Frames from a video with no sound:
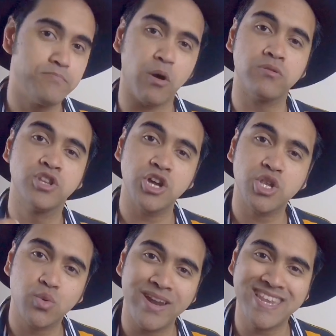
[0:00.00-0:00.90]
But with
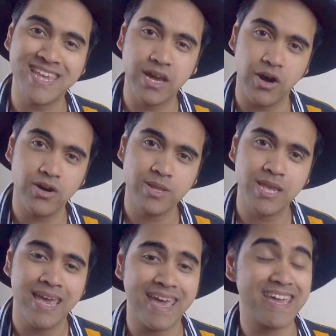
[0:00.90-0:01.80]
just 20 cards,
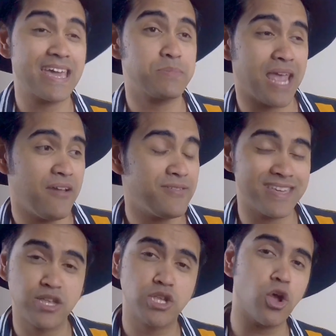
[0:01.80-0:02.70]
it keeps
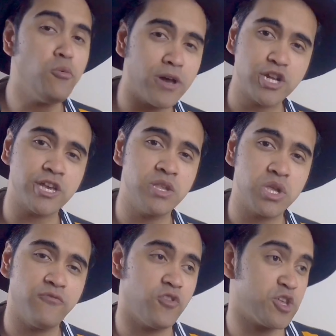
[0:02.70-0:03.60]
everything so much
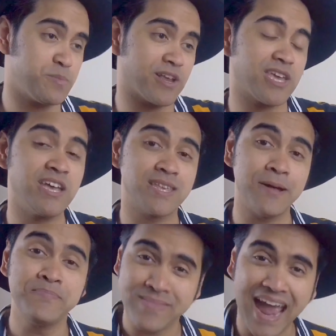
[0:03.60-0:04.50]
easier for the spectator
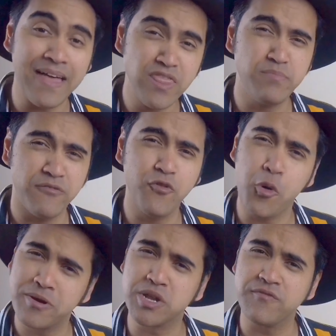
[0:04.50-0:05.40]
and the
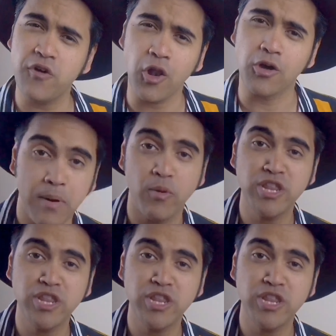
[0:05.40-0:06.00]
performer to follow. When you